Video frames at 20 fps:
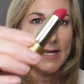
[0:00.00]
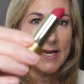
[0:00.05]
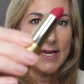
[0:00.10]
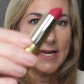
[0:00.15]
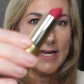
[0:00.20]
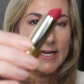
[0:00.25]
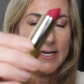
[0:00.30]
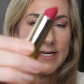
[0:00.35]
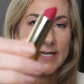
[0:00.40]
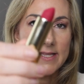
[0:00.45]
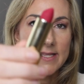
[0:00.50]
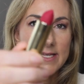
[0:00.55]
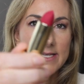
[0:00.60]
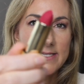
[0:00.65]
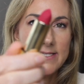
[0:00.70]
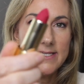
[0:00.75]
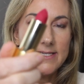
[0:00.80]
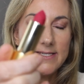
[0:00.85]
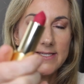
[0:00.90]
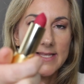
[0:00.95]
And
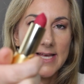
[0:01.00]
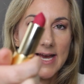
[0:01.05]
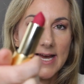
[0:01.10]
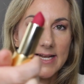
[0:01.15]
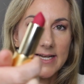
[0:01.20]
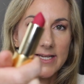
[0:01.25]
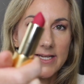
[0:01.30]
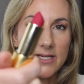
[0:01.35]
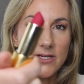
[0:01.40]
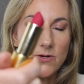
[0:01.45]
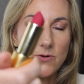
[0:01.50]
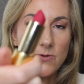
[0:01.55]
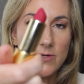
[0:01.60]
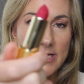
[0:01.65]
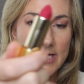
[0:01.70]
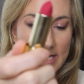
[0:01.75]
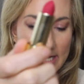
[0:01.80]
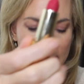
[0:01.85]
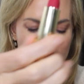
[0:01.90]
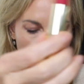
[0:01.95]
this is that
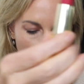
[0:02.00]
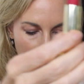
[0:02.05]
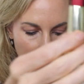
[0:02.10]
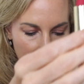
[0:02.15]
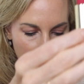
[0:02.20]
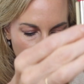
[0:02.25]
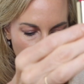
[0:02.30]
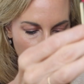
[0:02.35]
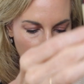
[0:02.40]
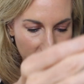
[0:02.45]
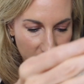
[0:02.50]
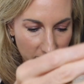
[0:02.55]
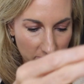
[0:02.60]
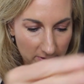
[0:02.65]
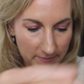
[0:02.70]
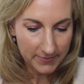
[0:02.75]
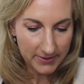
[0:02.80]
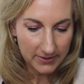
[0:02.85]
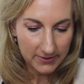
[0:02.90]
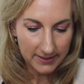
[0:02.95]
unique other
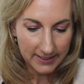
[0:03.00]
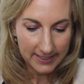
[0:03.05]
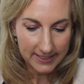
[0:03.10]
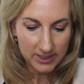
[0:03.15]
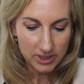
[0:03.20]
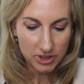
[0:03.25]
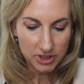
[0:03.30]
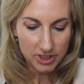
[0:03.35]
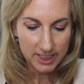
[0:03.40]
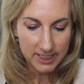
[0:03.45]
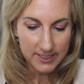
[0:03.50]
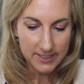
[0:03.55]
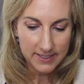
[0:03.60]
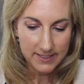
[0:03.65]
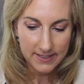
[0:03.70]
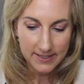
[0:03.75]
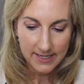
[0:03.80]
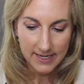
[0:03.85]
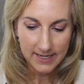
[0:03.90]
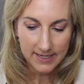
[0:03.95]

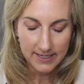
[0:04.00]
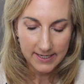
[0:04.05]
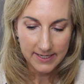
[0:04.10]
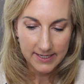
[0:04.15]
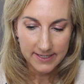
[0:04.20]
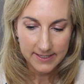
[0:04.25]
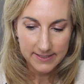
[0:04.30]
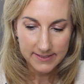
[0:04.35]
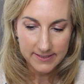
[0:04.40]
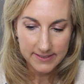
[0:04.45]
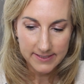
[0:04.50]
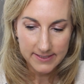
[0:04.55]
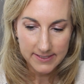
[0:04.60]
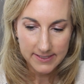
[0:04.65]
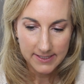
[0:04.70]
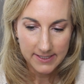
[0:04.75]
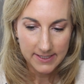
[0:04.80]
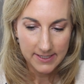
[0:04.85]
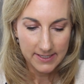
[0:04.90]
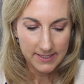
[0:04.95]
formulation that is
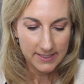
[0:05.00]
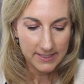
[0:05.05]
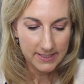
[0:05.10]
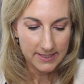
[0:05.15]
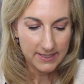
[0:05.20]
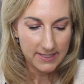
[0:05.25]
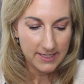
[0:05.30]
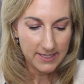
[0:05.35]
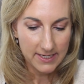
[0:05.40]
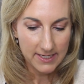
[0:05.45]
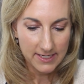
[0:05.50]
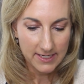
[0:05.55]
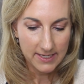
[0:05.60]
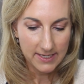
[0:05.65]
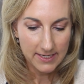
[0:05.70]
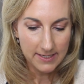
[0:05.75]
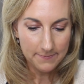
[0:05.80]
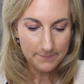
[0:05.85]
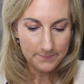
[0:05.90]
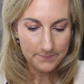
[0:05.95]

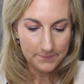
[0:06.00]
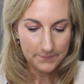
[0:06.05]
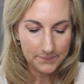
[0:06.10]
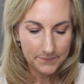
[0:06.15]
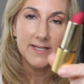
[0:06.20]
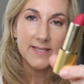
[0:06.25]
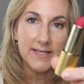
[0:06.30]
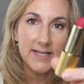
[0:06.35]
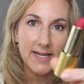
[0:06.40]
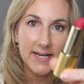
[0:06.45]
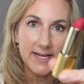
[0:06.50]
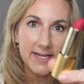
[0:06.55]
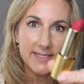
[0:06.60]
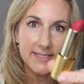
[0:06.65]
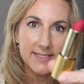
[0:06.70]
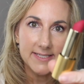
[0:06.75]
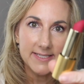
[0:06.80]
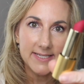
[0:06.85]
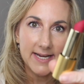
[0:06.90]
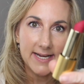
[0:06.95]
the the
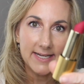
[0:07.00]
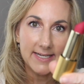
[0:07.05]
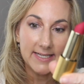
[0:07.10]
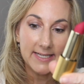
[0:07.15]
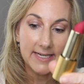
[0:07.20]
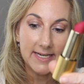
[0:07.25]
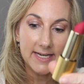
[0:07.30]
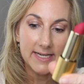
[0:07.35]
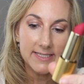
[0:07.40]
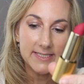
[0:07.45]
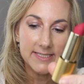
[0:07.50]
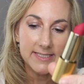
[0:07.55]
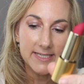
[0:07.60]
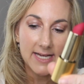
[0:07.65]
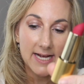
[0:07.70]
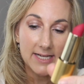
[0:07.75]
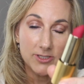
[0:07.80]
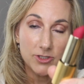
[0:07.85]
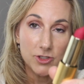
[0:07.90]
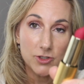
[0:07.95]
insanely
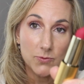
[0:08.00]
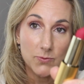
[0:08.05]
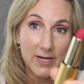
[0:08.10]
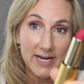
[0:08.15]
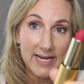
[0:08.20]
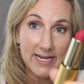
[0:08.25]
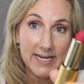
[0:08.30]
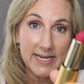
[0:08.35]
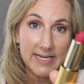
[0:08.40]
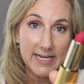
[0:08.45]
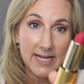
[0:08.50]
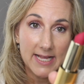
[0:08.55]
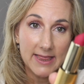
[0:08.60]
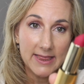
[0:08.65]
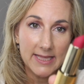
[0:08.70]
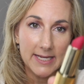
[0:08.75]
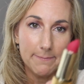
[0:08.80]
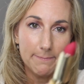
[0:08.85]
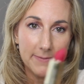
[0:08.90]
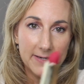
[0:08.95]
saturated
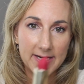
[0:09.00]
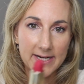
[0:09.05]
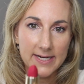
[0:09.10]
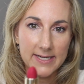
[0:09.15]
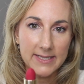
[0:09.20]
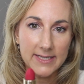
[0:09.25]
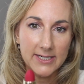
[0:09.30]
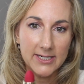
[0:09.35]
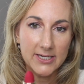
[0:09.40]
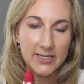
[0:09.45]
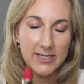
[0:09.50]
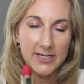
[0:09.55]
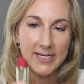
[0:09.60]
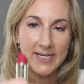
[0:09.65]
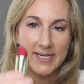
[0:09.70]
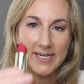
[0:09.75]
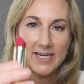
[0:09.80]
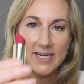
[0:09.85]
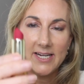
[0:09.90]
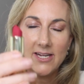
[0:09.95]
lip color.
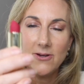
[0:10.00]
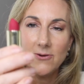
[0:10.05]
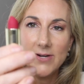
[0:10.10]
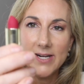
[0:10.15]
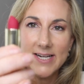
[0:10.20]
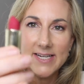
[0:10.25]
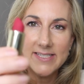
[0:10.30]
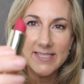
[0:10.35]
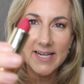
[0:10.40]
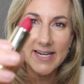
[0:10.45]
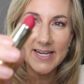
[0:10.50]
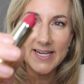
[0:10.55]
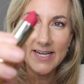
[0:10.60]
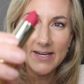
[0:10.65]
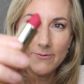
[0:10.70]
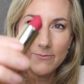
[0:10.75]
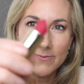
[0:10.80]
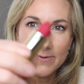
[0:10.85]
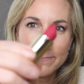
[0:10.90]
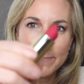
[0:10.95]
You guys, I
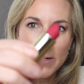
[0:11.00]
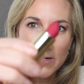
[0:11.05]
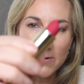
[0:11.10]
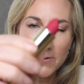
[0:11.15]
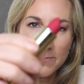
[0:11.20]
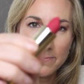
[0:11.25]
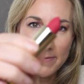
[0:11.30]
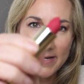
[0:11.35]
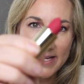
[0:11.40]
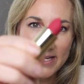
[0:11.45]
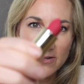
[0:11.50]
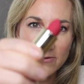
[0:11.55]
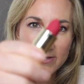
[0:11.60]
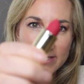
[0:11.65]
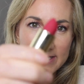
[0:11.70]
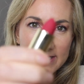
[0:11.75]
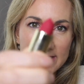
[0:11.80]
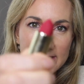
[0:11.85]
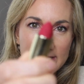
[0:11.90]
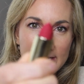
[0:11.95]
am hoping you
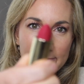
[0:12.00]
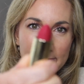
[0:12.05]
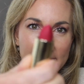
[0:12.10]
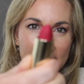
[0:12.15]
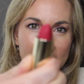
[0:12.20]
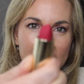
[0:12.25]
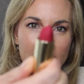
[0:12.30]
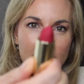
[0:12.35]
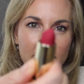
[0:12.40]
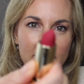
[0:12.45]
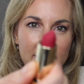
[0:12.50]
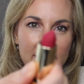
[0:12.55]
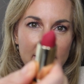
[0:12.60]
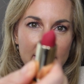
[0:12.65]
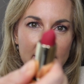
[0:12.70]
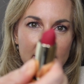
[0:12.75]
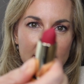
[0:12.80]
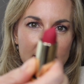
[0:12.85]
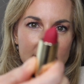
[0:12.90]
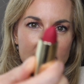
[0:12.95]
can see, but it
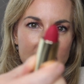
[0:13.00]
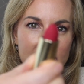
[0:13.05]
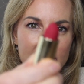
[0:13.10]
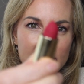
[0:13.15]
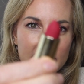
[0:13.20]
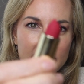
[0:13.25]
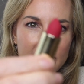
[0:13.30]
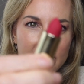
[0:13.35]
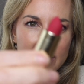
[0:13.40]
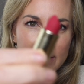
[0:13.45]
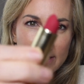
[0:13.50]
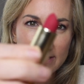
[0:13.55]
really is. It looks